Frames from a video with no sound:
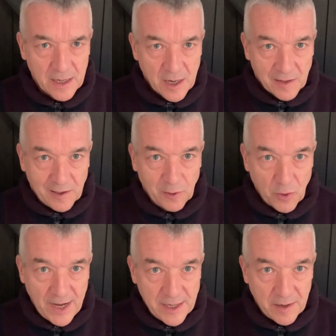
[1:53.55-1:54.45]
The look
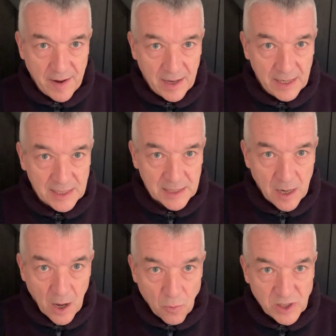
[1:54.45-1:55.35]
in her eyes
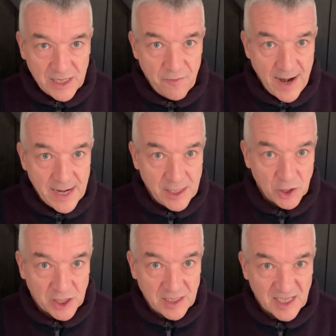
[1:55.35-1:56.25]
was deranged
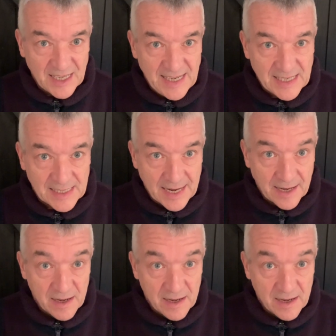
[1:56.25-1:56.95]
and sadistic.